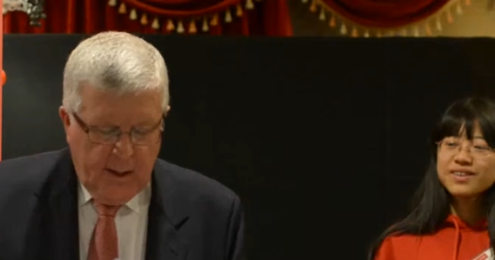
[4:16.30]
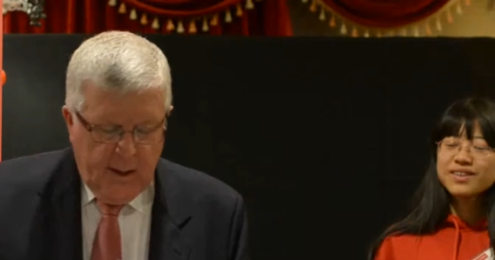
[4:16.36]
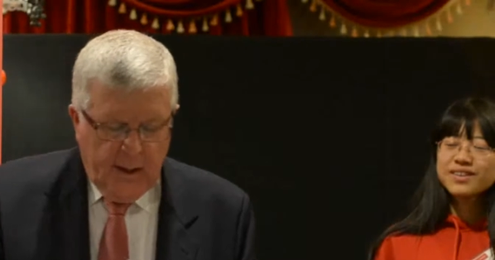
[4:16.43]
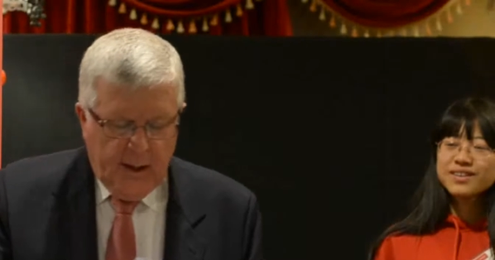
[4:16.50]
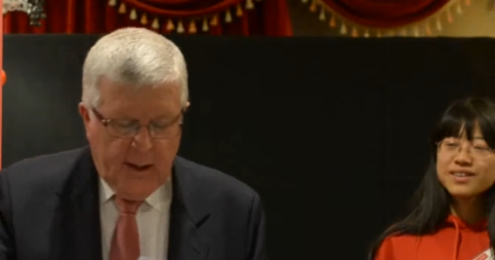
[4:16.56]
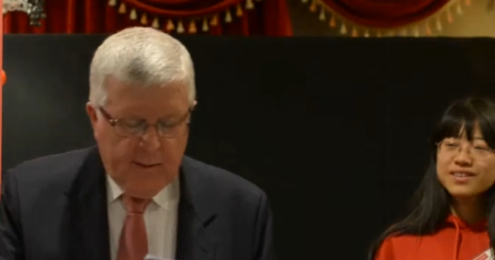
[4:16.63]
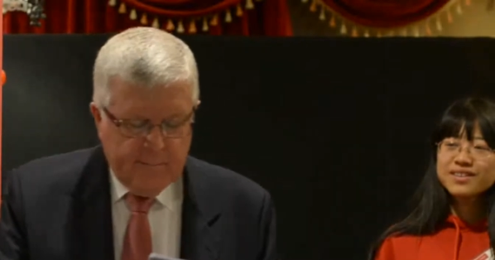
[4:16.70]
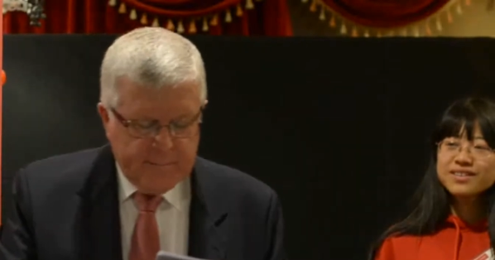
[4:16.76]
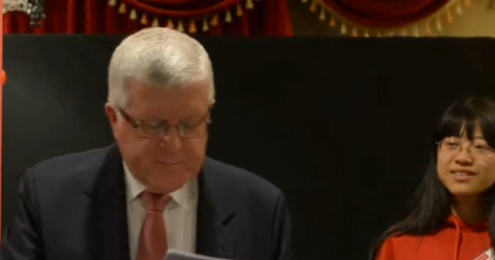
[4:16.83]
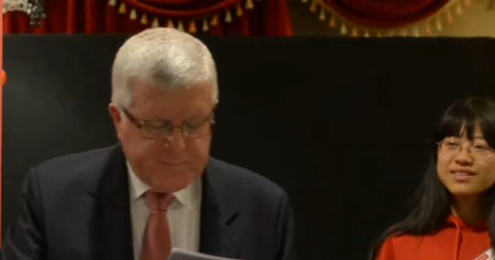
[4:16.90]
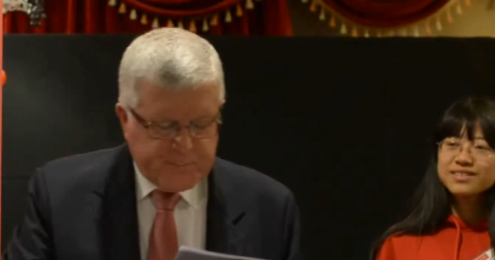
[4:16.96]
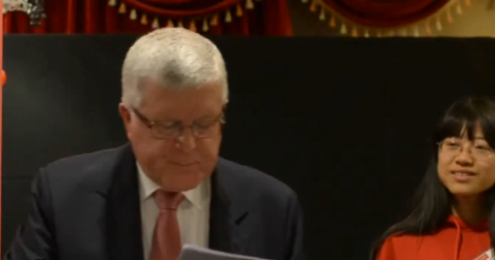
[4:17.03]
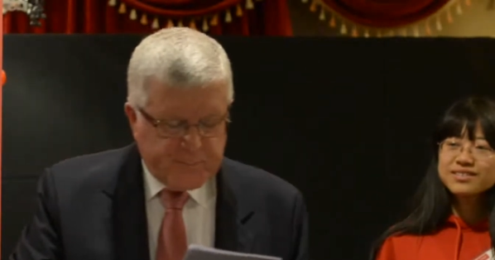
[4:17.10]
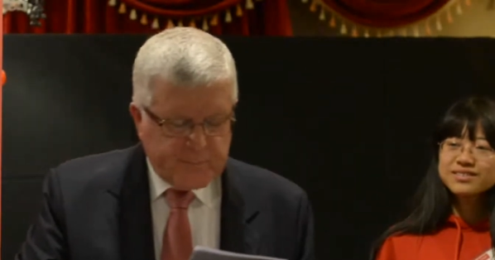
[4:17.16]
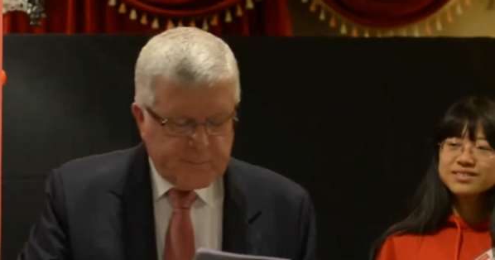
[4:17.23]
Speaker 1: Um,
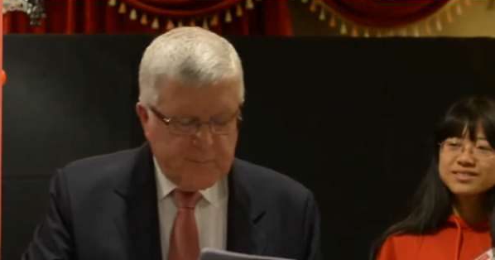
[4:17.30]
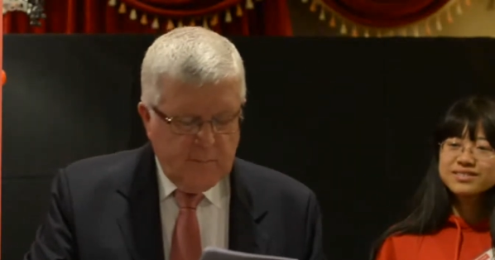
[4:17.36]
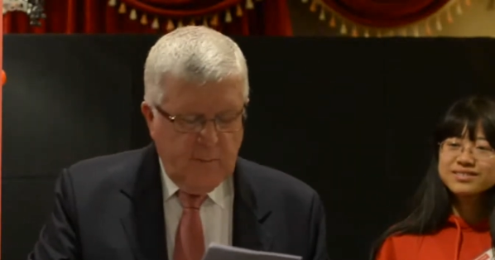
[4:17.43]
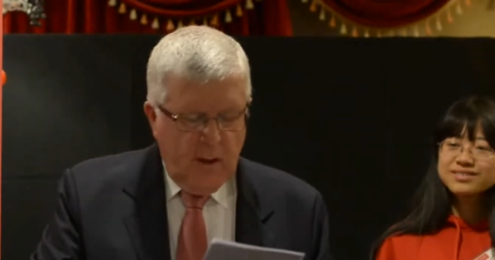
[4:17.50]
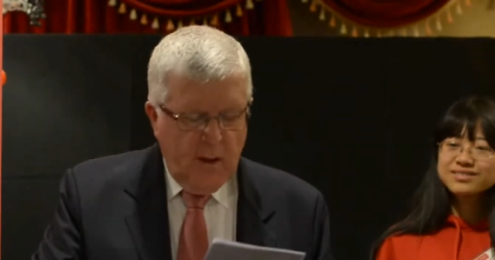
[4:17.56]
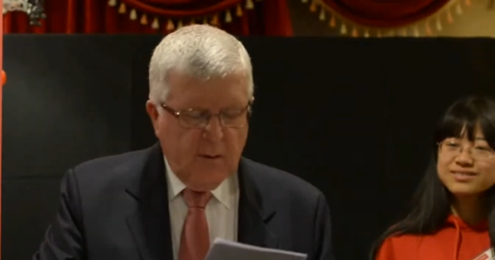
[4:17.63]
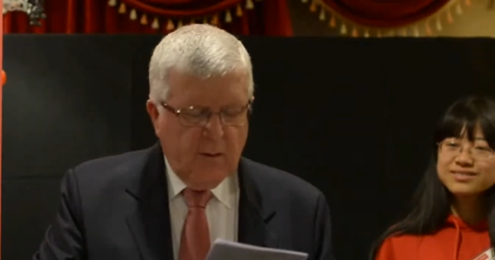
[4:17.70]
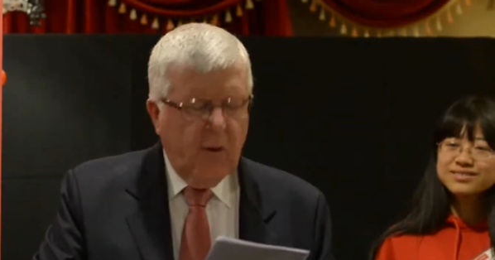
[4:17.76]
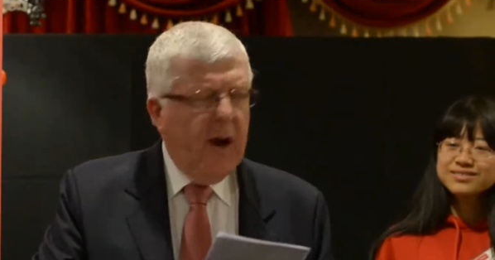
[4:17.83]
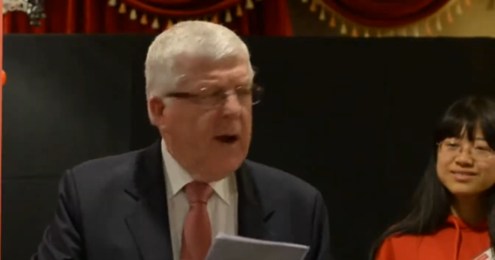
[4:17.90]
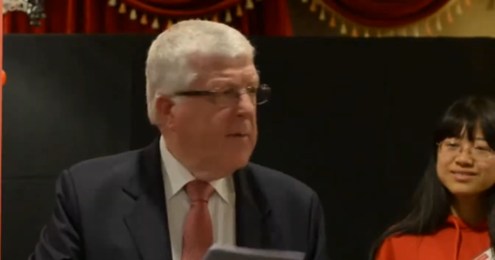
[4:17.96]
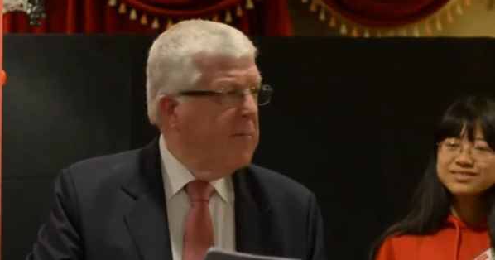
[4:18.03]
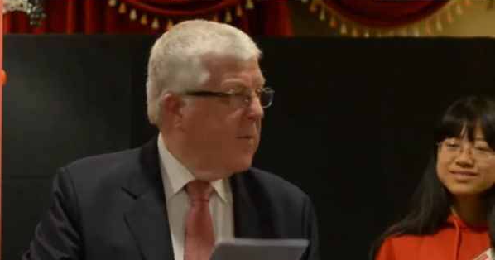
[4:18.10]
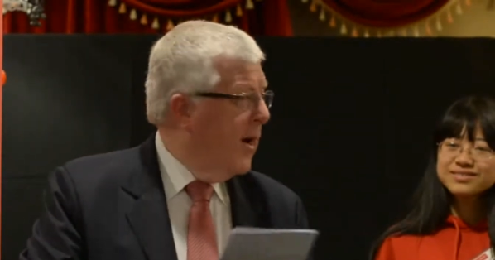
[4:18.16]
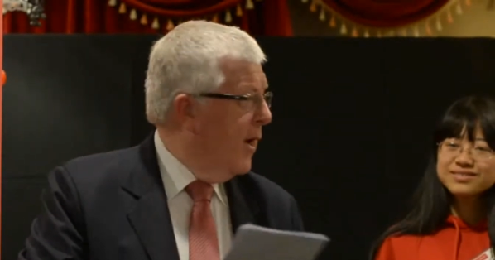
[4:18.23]

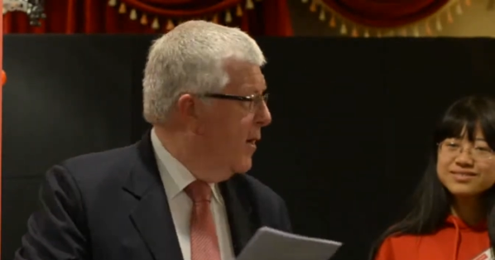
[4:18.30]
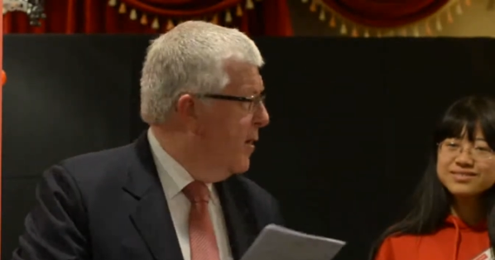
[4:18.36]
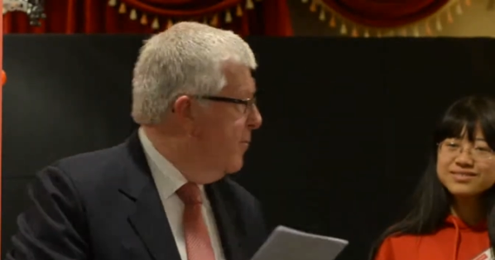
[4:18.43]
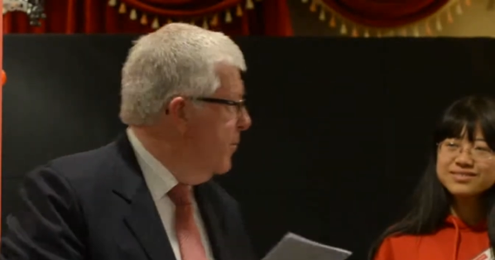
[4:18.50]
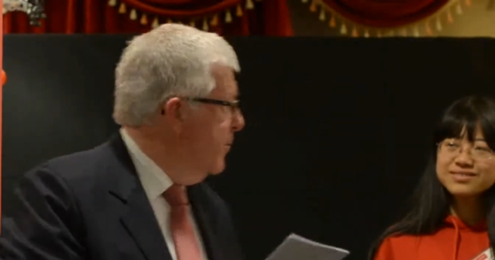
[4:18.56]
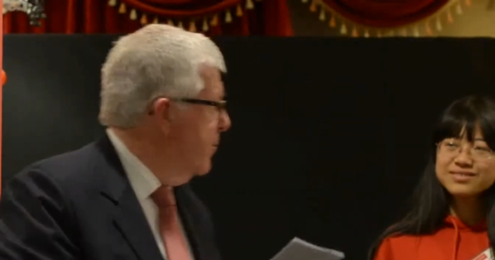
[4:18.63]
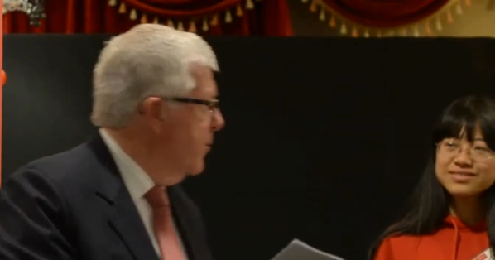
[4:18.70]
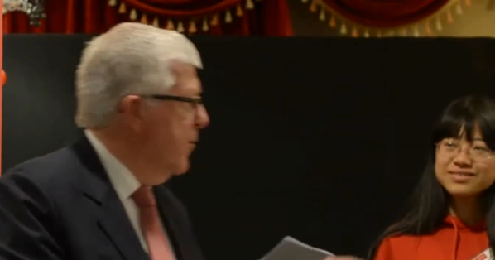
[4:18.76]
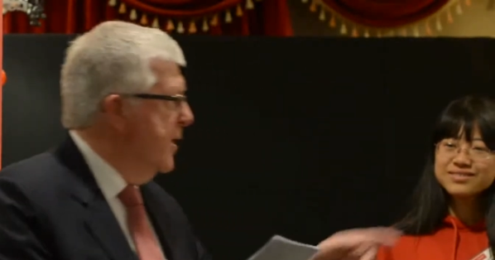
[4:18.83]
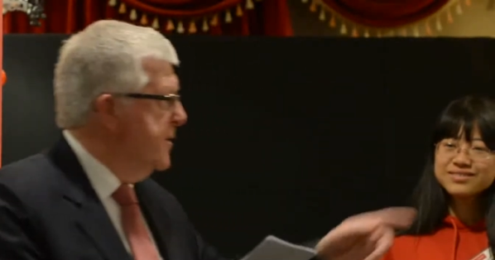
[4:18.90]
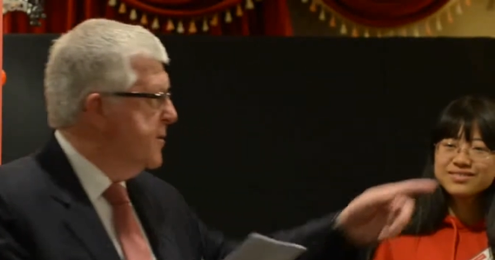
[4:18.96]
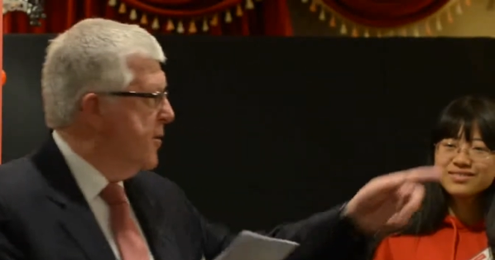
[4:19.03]
Graham Brand, uh, where's